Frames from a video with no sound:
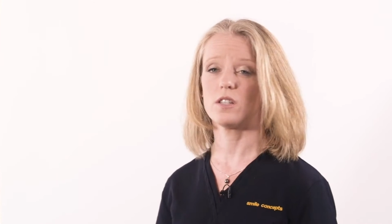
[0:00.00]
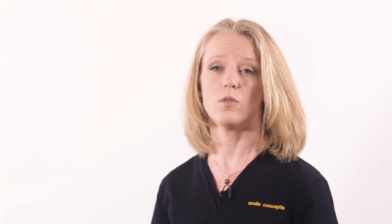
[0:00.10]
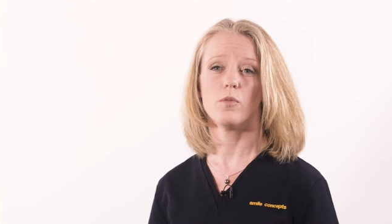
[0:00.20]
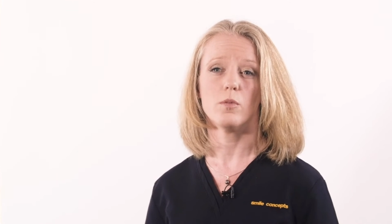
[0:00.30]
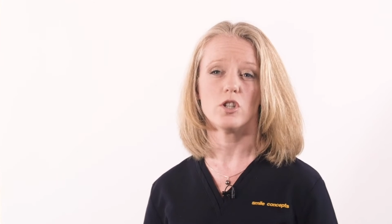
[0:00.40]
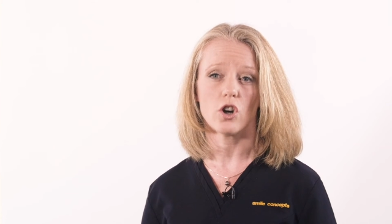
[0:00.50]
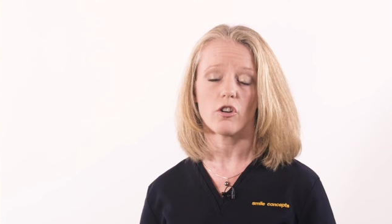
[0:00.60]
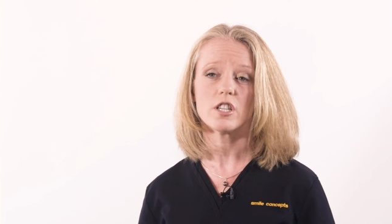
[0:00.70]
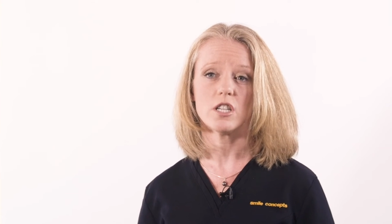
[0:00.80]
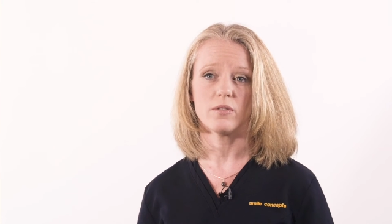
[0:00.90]
that the
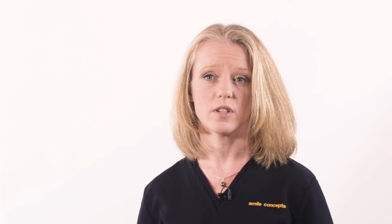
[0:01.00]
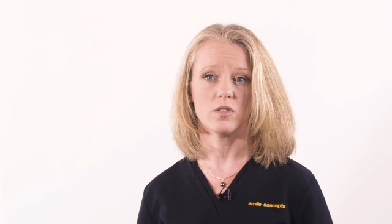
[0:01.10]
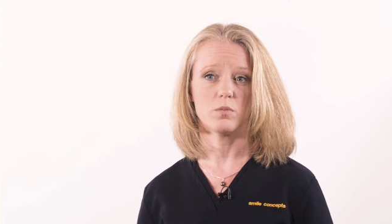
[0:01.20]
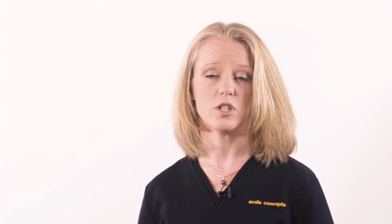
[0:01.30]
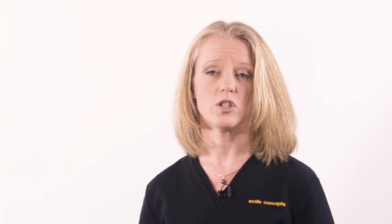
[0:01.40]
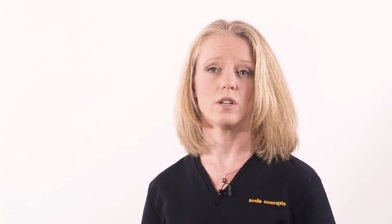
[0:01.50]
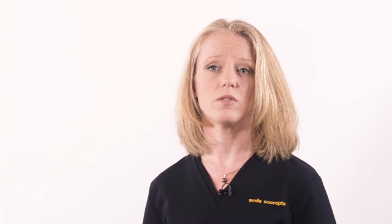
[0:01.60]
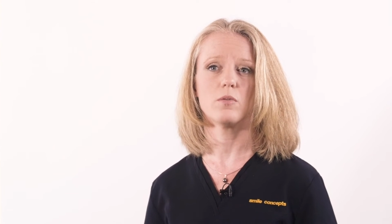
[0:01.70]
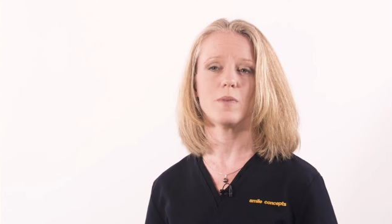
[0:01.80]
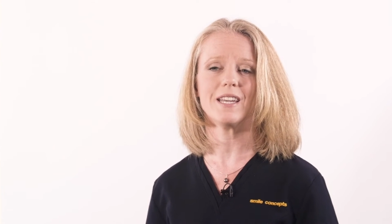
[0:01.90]
majority of us have been doing
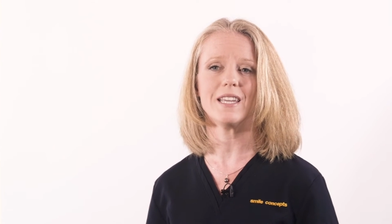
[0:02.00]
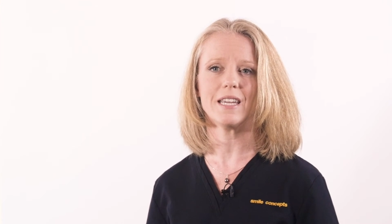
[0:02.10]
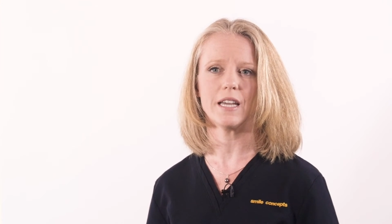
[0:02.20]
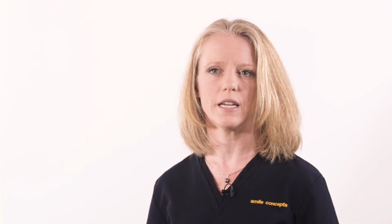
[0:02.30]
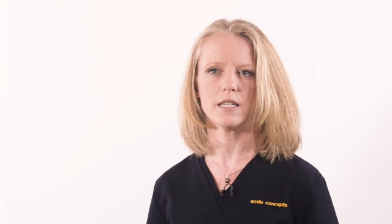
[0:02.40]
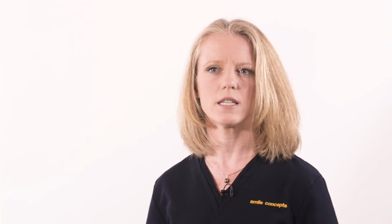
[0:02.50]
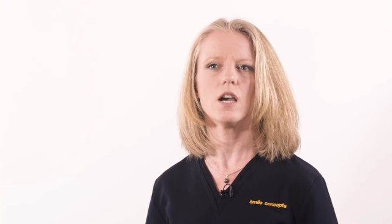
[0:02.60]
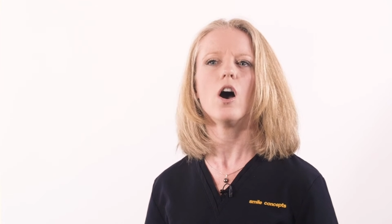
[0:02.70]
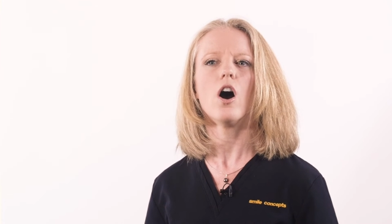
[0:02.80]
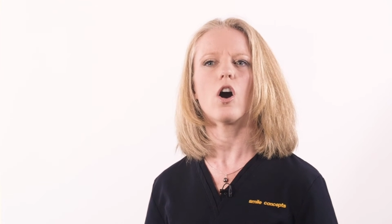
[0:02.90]
for many years
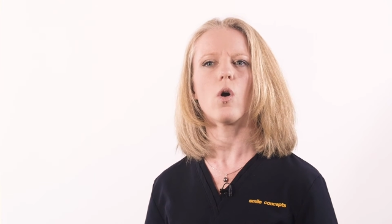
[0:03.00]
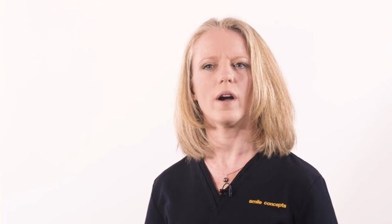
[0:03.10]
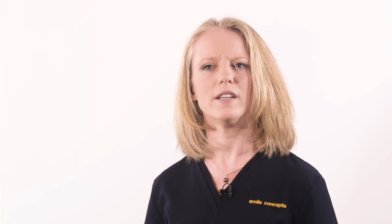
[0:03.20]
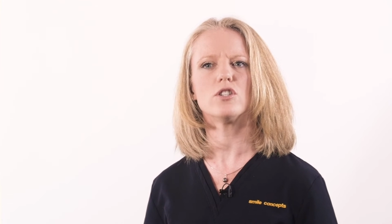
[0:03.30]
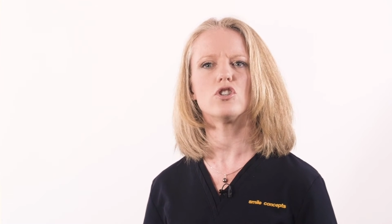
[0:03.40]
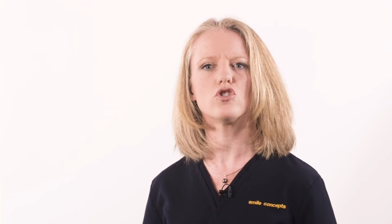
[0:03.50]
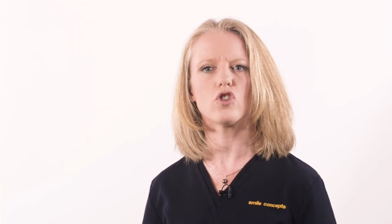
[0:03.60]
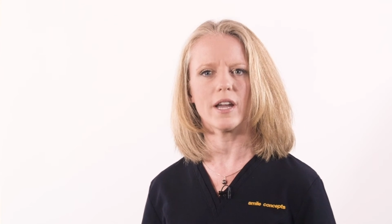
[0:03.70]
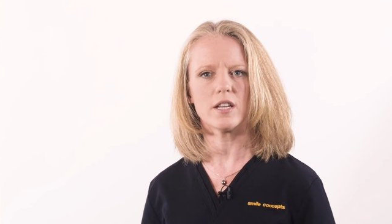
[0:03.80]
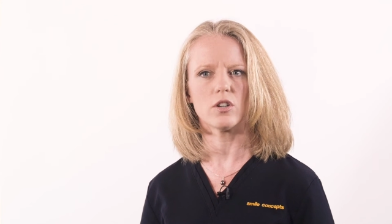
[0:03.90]
are quite
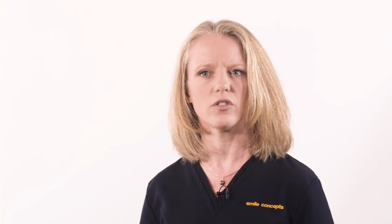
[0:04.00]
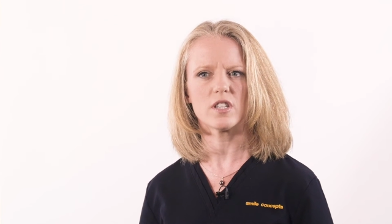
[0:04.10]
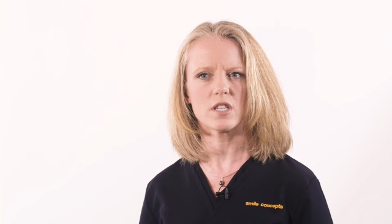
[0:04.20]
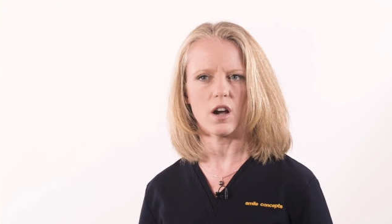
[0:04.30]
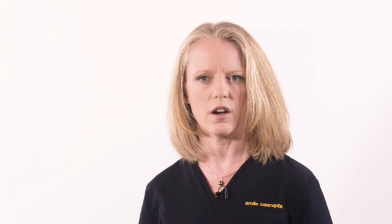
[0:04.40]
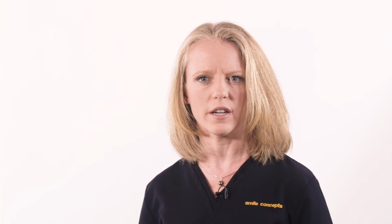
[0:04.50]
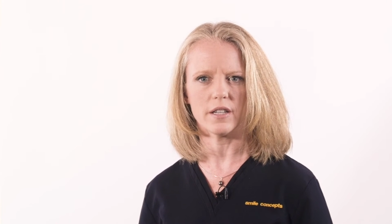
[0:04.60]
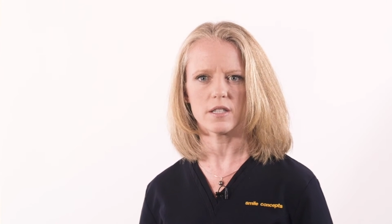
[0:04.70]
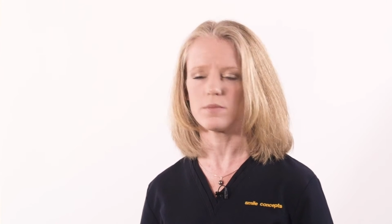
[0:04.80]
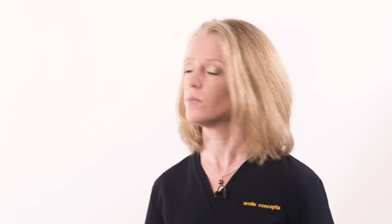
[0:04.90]
straight on the
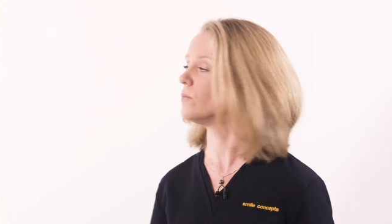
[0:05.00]
sides.